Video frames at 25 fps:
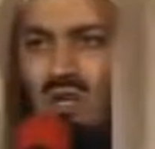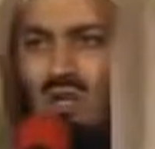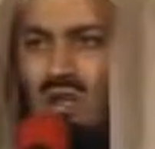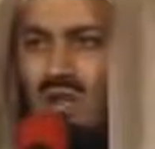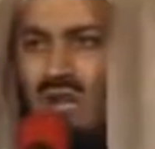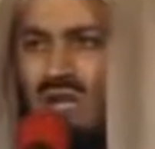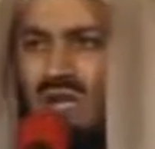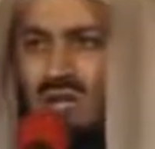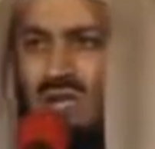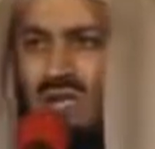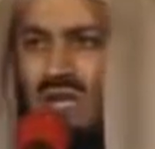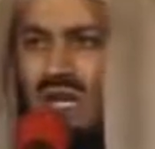Do
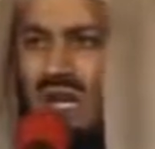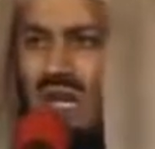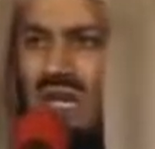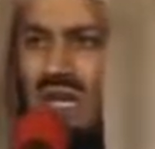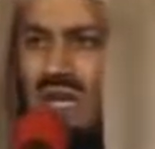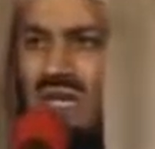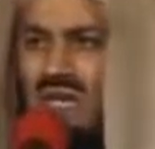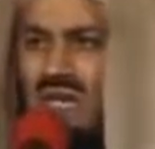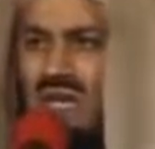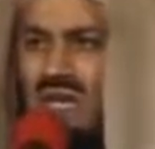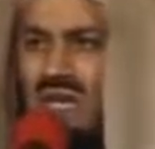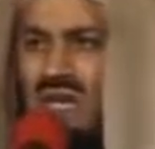you want to
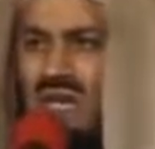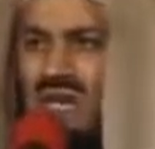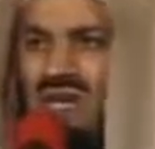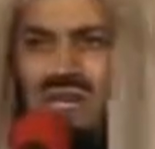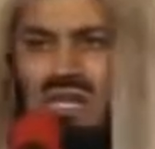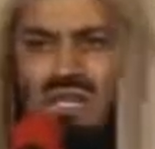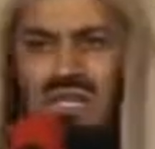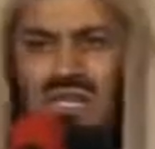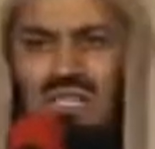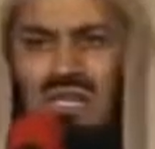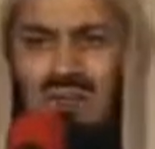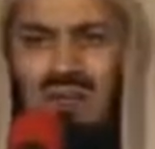kill
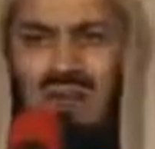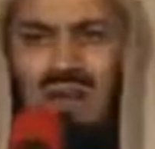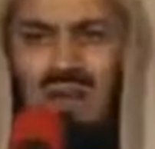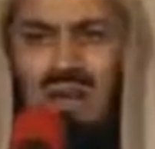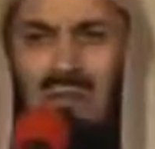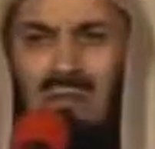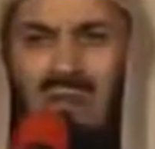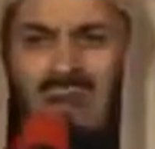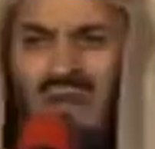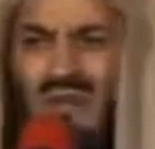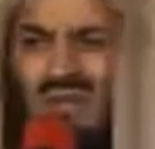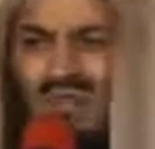me in a
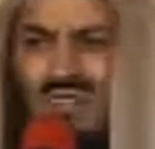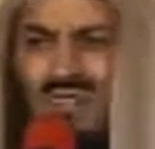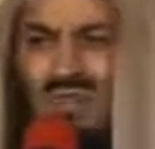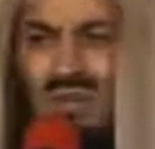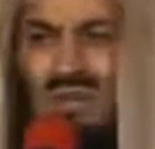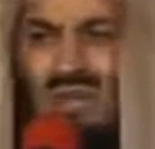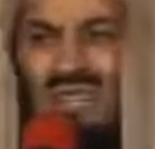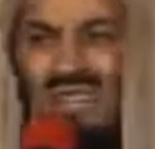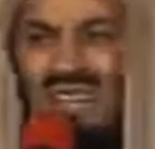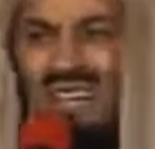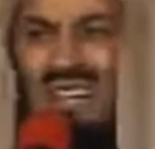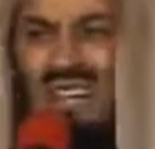similar manner
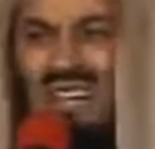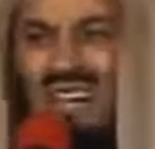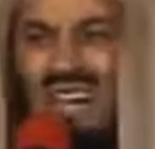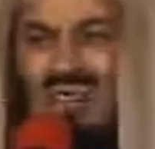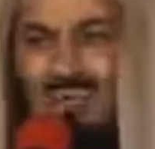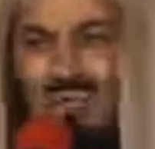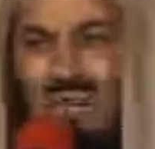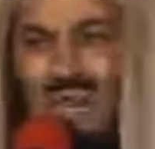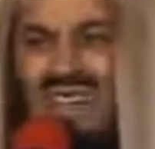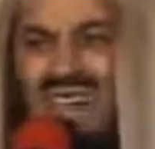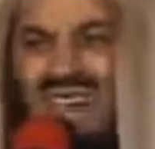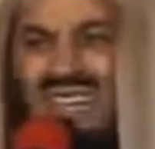that you killed
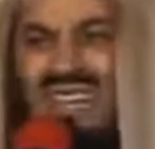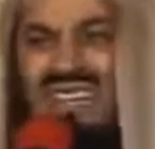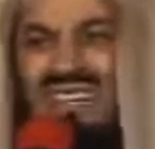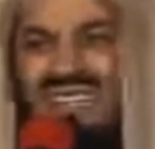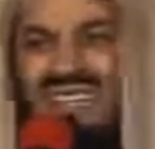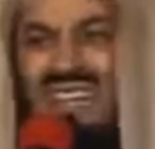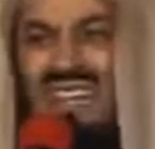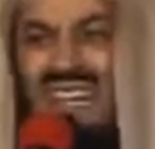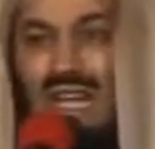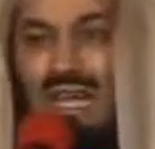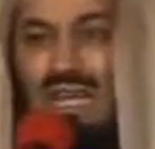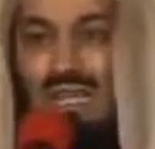that man
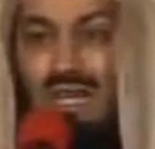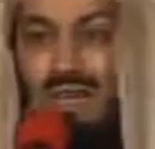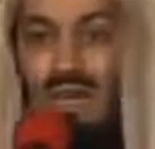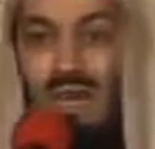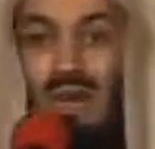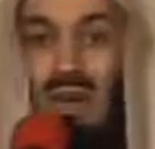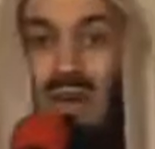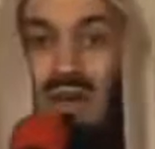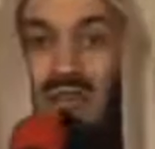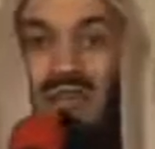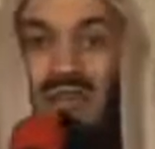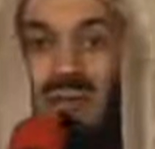
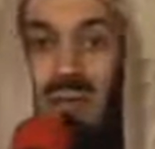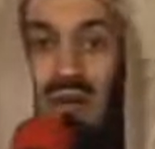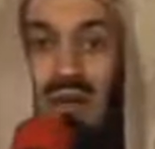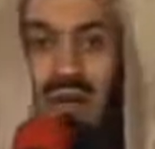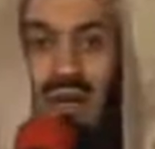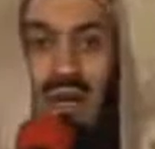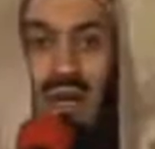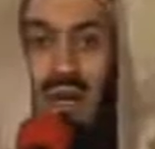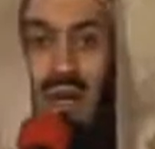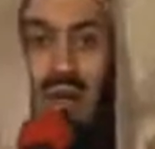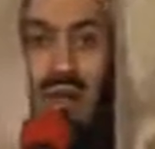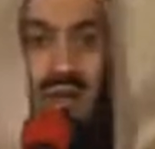yesterday? Now
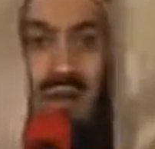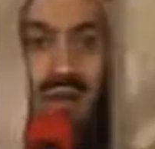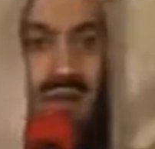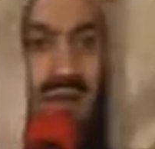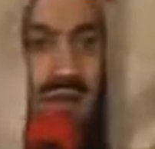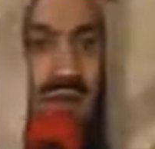everybody heard.